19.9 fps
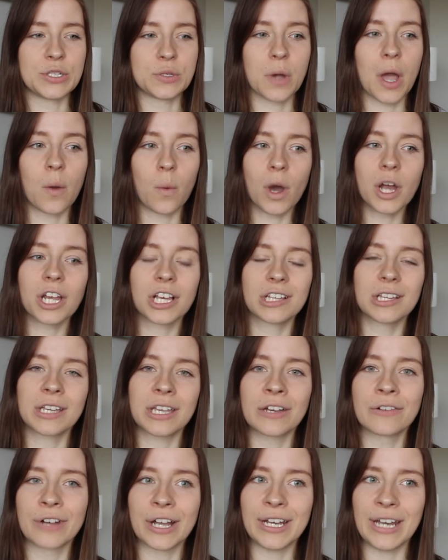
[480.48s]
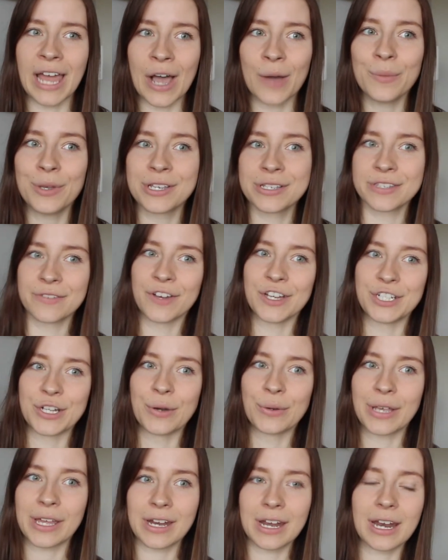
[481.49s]
do I want to click it right now? Because if I
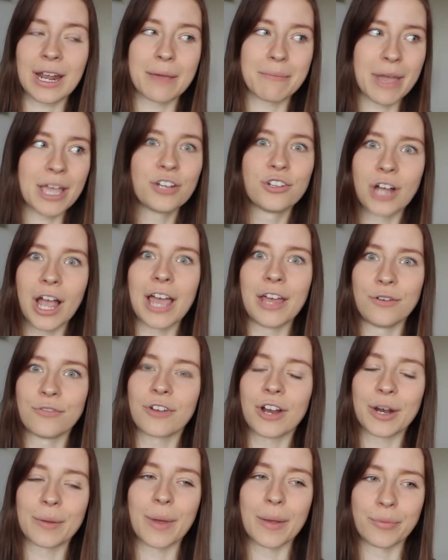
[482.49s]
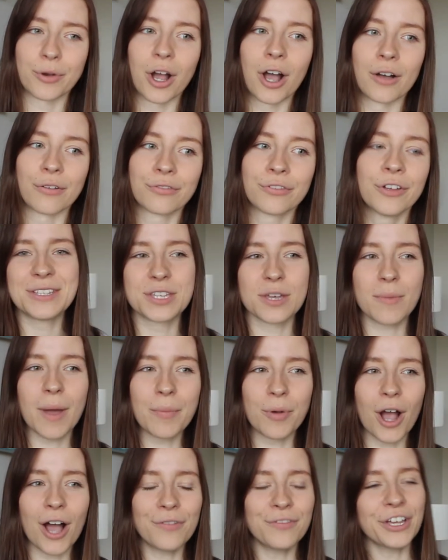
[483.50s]
don't get in, I might cry in front of my prof. So my
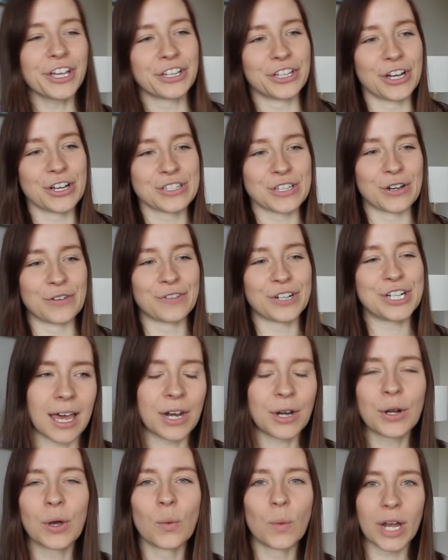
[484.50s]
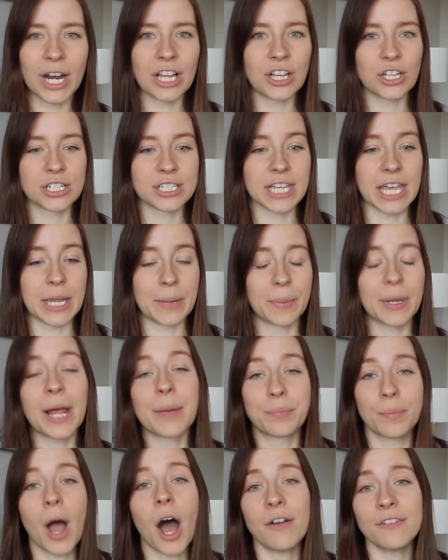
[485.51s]
prof like looks over. I don't know what I looked like, but
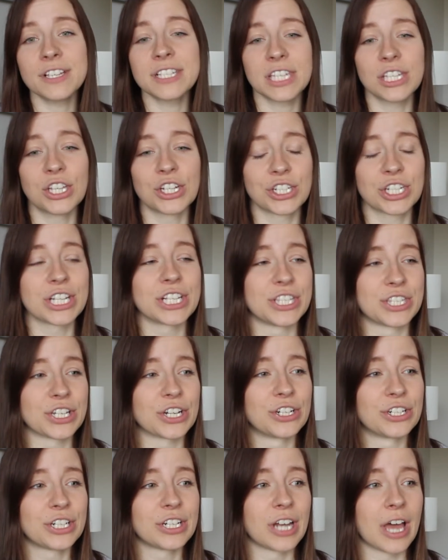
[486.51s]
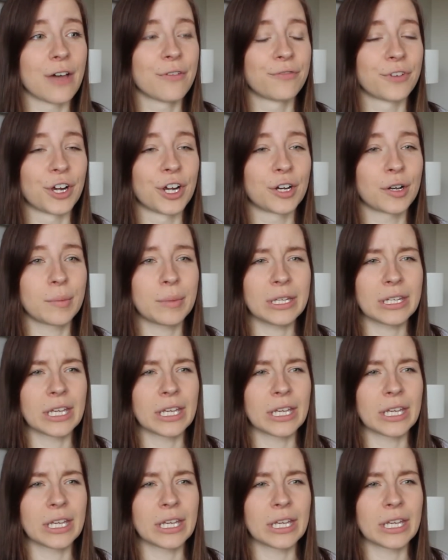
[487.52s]
I obviously looked concerned enough for her to be